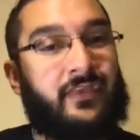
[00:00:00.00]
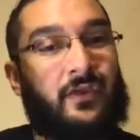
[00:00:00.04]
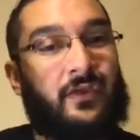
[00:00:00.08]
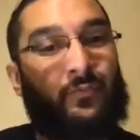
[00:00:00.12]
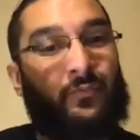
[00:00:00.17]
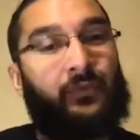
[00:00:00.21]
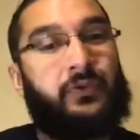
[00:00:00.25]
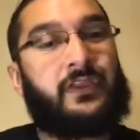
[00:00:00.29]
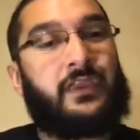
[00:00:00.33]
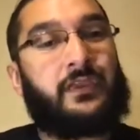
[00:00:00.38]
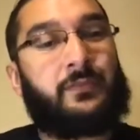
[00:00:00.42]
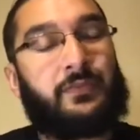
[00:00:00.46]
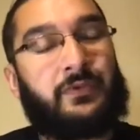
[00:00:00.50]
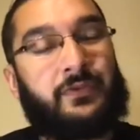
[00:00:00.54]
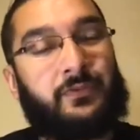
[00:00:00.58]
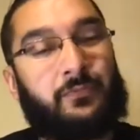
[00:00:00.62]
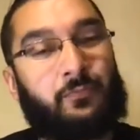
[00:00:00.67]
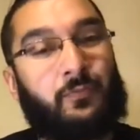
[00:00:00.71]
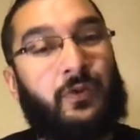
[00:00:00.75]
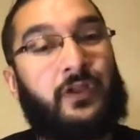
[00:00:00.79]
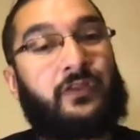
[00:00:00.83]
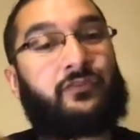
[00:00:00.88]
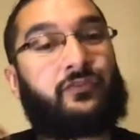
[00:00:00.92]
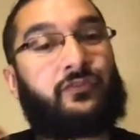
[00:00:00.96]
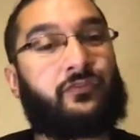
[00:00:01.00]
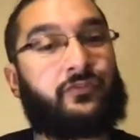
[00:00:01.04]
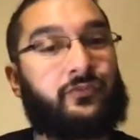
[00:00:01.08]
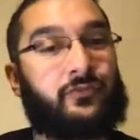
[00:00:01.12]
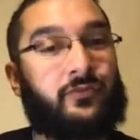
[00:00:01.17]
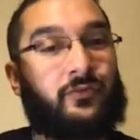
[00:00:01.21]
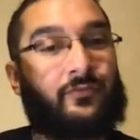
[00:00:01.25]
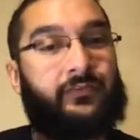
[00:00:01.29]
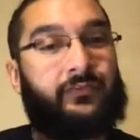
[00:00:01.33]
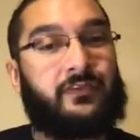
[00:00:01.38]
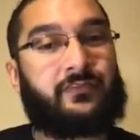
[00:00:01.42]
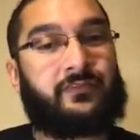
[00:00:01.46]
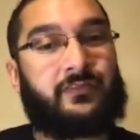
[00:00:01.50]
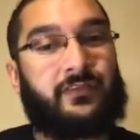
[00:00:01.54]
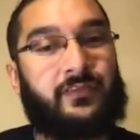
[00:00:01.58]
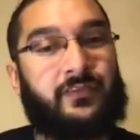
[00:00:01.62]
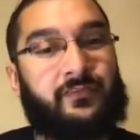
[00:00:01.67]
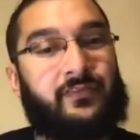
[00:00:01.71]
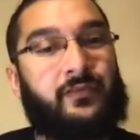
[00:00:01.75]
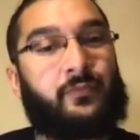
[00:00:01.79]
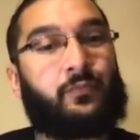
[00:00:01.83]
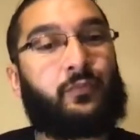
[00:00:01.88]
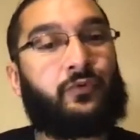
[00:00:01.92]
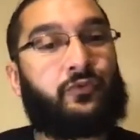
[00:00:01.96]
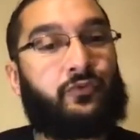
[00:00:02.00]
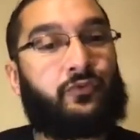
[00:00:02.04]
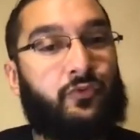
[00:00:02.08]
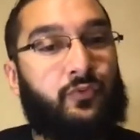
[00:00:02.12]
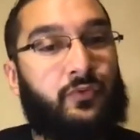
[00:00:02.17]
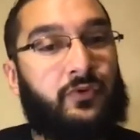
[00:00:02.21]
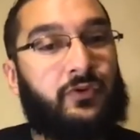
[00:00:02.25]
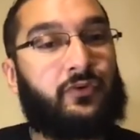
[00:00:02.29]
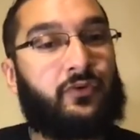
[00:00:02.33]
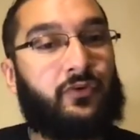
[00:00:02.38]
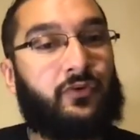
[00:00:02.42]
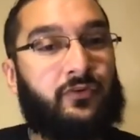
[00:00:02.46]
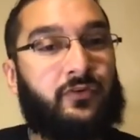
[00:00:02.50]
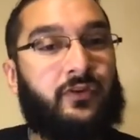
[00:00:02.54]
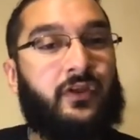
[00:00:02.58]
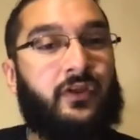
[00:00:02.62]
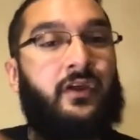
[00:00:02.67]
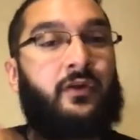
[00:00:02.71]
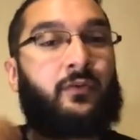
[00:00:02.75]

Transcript: We keep a register of these things, that we're doing good,